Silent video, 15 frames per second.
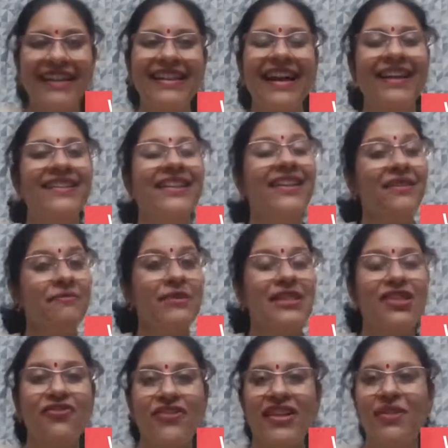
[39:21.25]
And in
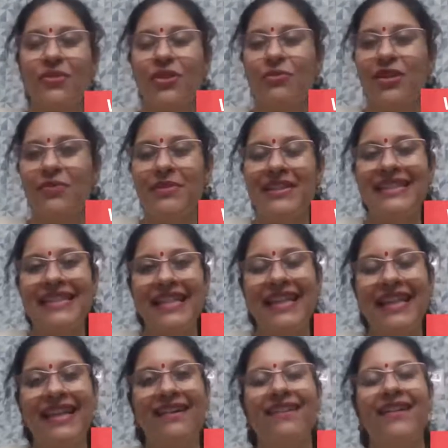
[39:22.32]
mystery, we will be
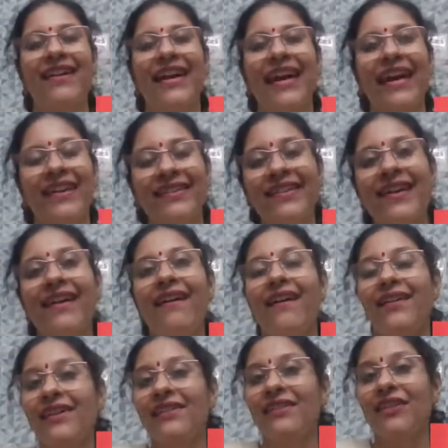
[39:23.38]
seeing again
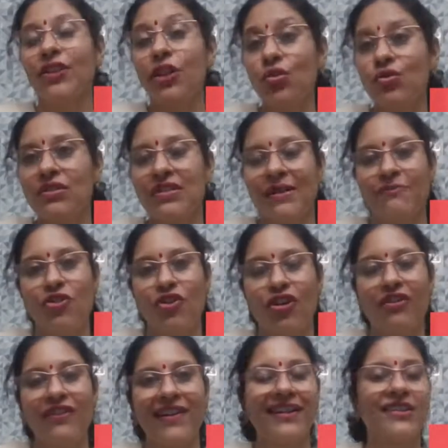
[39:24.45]
another new
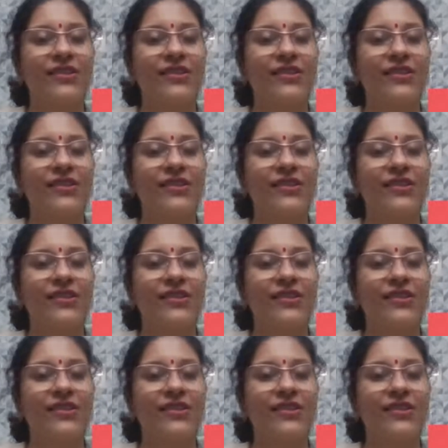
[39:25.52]
subgenre.